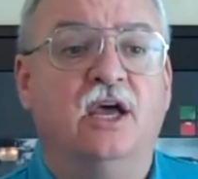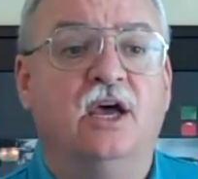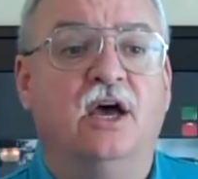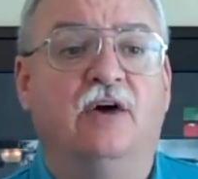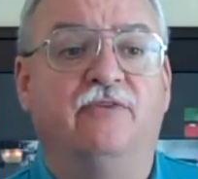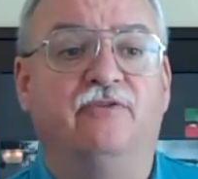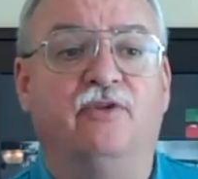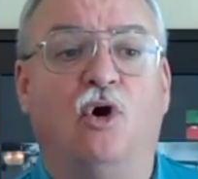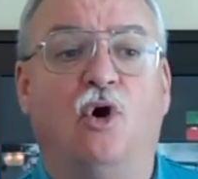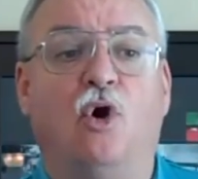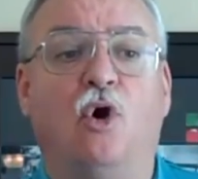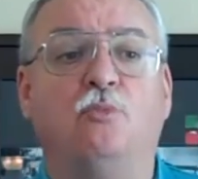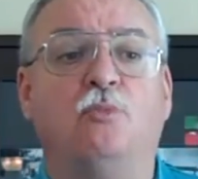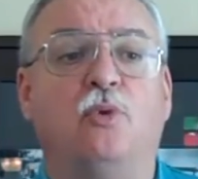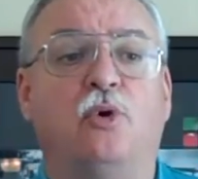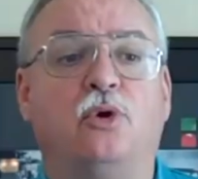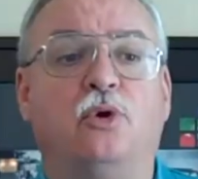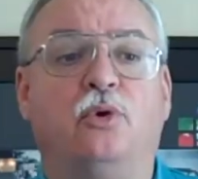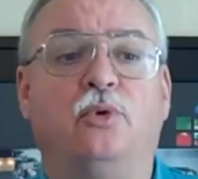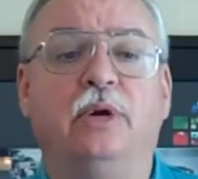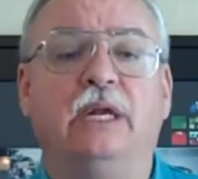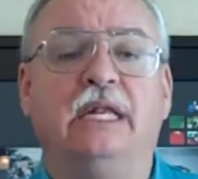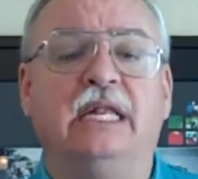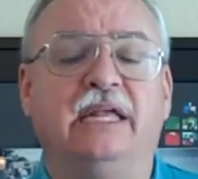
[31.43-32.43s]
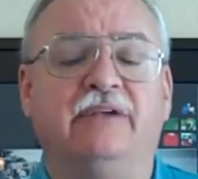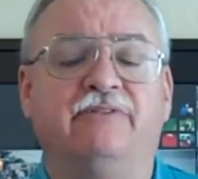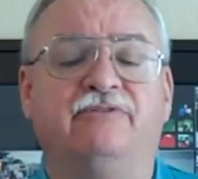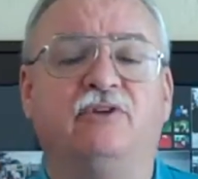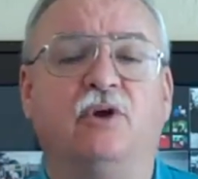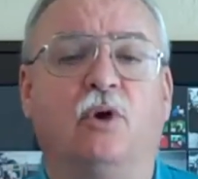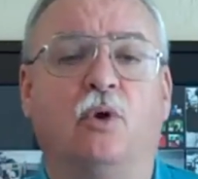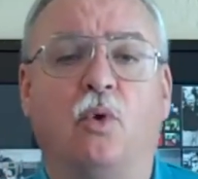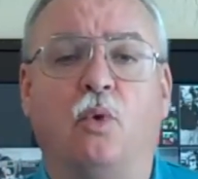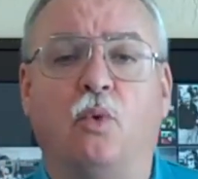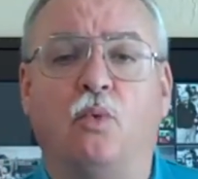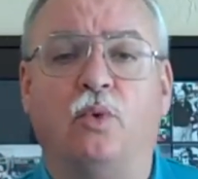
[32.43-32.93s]
of the homeowner relief
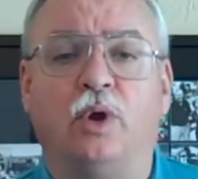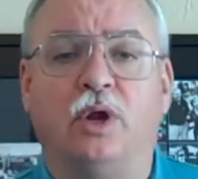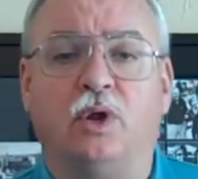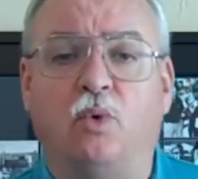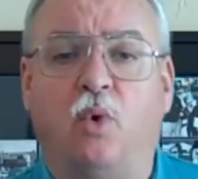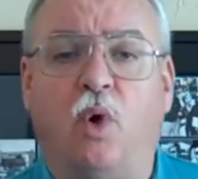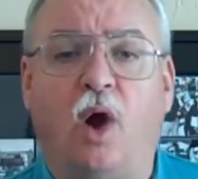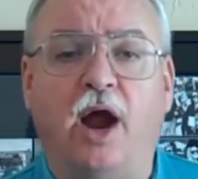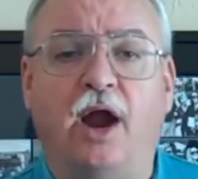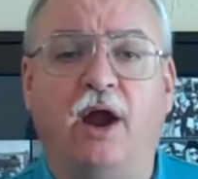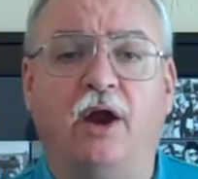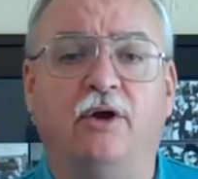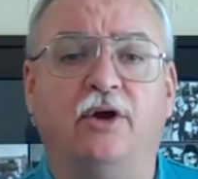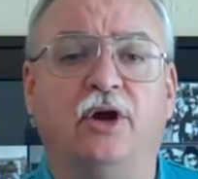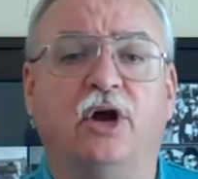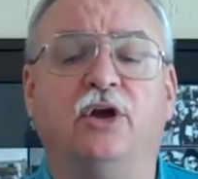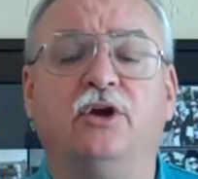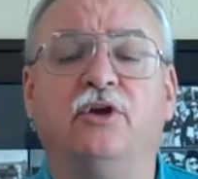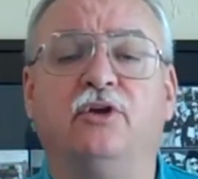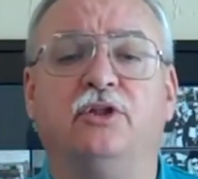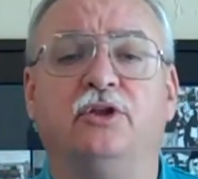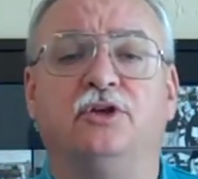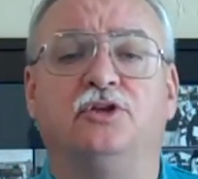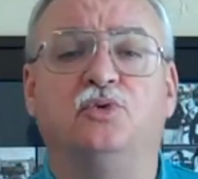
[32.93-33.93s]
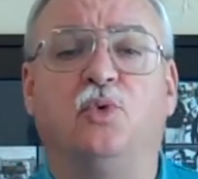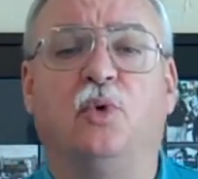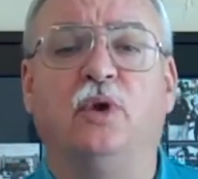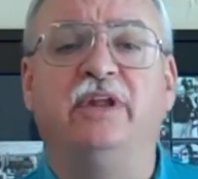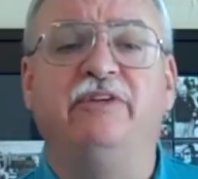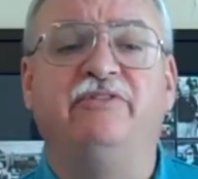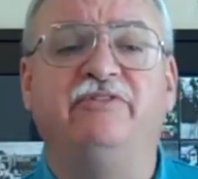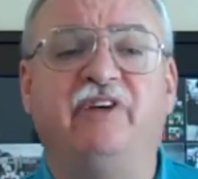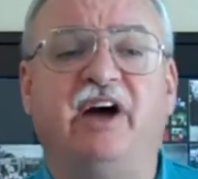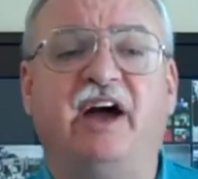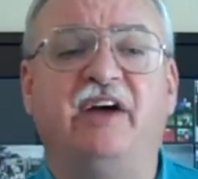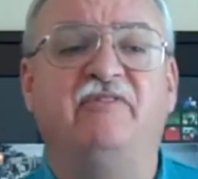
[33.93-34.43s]
required under the
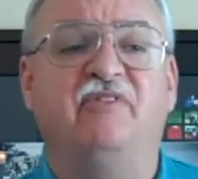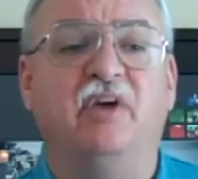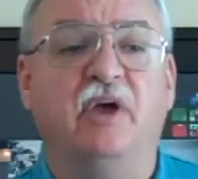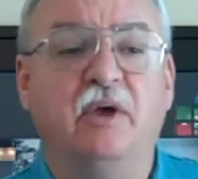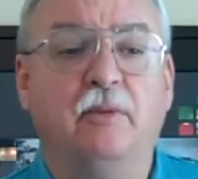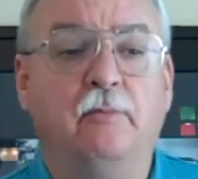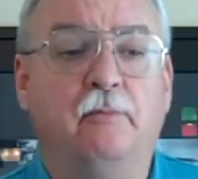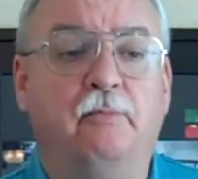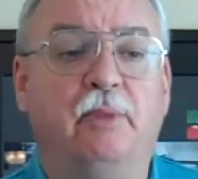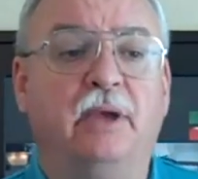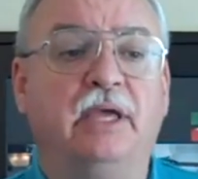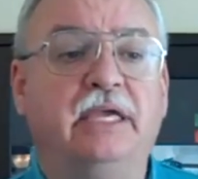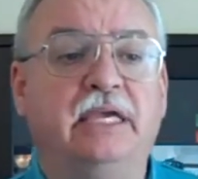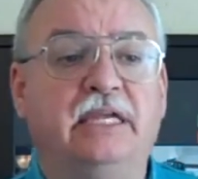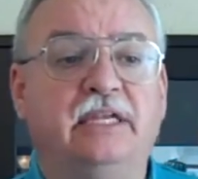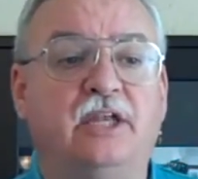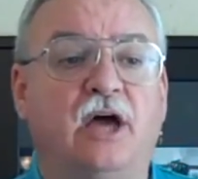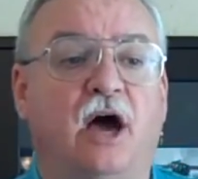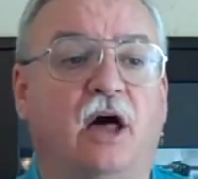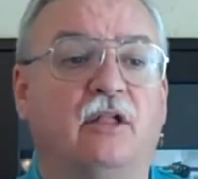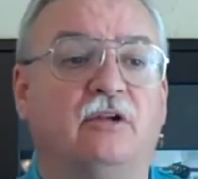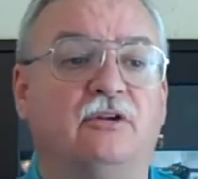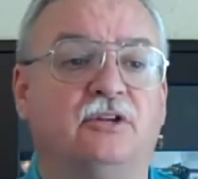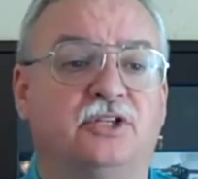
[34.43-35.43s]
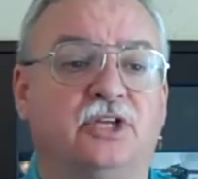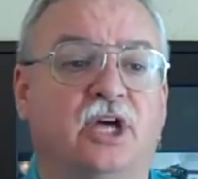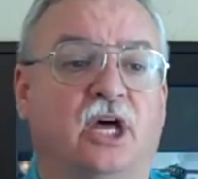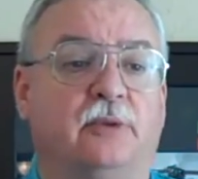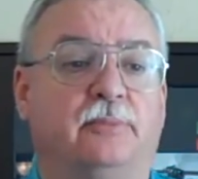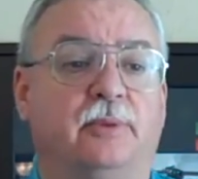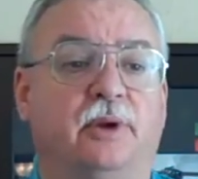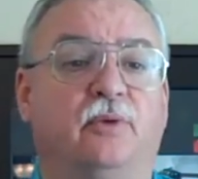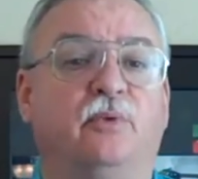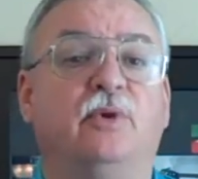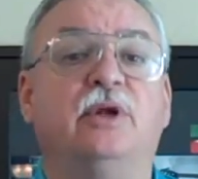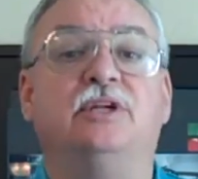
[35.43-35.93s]
$25 billion
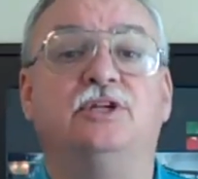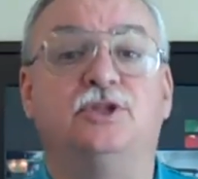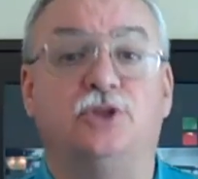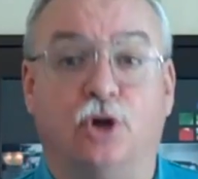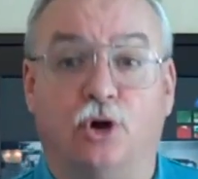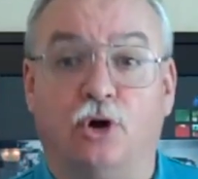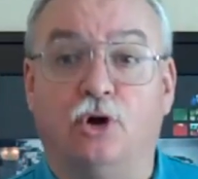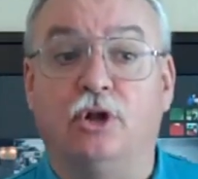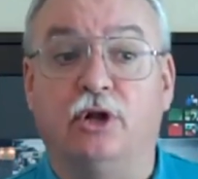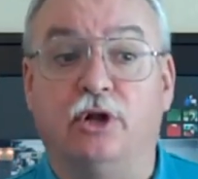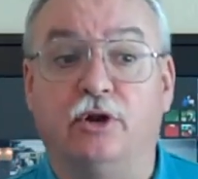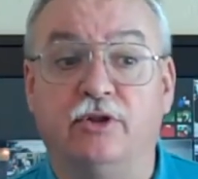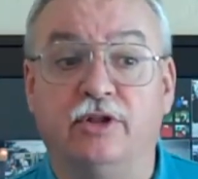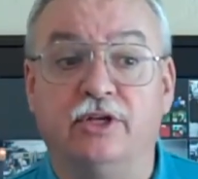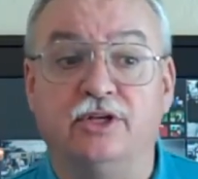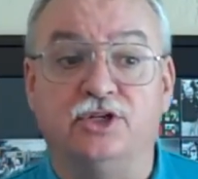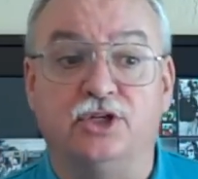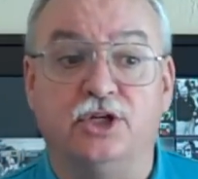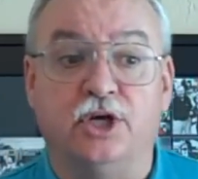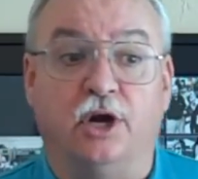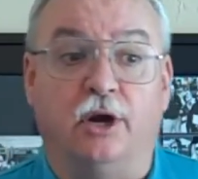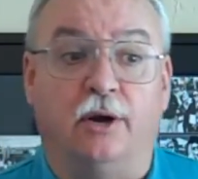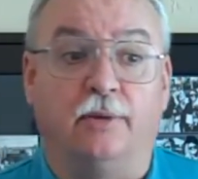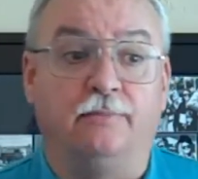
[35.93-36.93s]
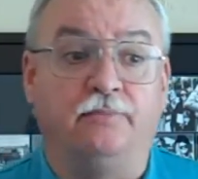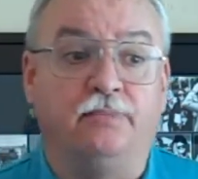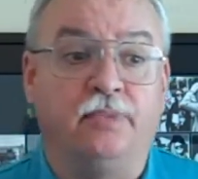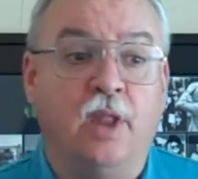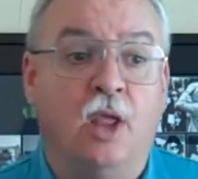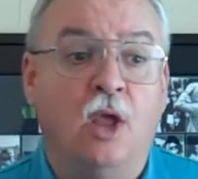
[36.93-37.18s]
settlement reached earlier this year.